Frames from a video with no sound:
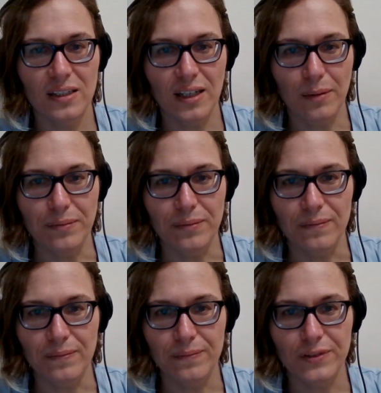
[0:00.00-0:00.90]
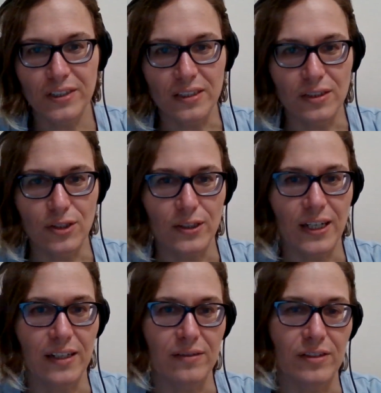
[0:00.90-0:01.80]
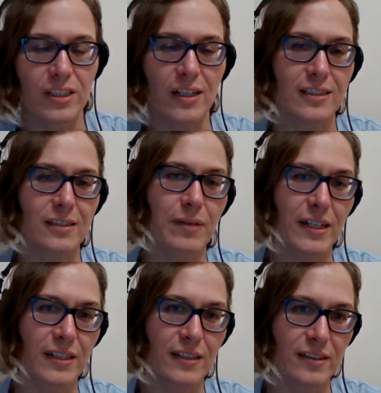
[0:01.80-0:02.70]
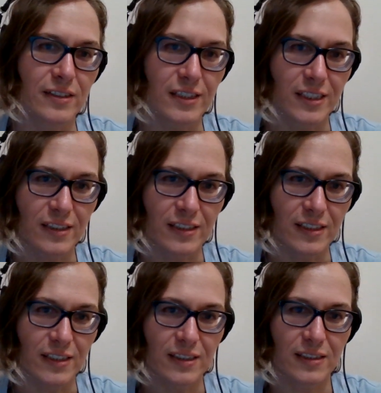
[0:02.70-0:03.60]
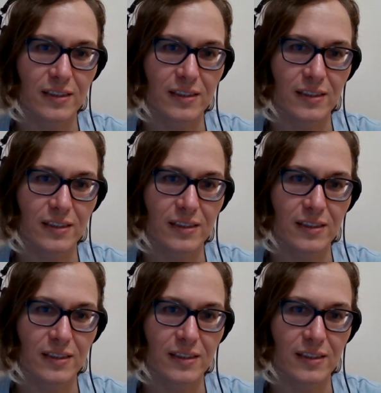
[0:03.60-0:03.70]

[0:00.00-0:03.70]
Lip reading: I'm still kind of shocked by just the